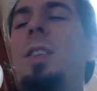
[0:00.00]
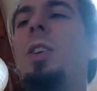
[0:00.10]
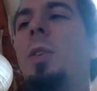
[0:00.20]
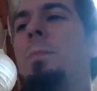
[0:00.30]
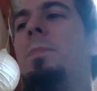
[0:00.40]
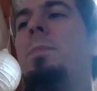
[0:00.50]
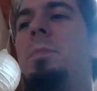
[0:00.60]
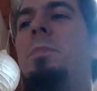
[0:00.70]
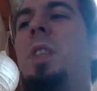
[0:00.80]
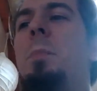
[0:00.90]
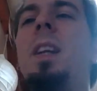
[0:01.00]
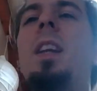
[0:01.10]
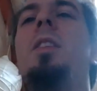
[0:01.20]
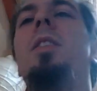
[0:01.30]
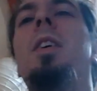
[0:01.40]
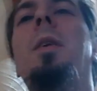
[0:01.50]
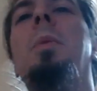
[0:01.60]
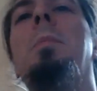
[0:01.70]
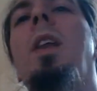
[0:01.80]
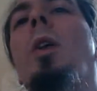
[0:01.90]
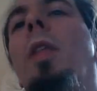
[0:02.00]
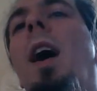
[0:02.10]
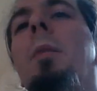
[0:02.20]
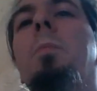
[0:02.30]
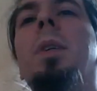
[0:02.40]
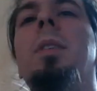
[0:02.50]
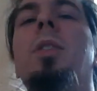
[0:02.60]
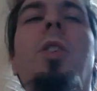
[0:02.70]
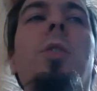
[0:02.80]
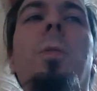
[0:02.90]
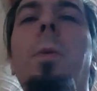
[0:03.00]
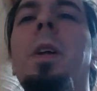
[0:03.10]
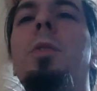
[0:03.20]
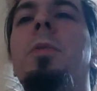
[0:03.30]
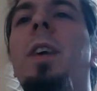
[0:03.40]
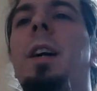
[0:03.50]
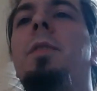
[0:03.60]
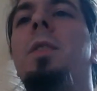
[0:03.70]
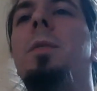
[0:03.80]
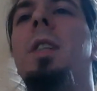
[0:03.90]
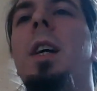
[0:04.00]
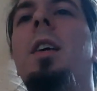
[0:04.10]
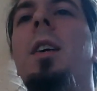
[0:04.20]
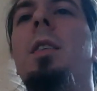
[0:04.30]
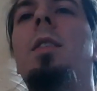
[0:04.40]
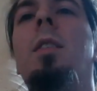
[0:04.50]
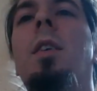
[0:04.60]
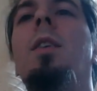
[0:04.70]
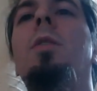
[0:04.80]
you know, typically you're gonna be below that. But you know, 3 to 5 sounds like a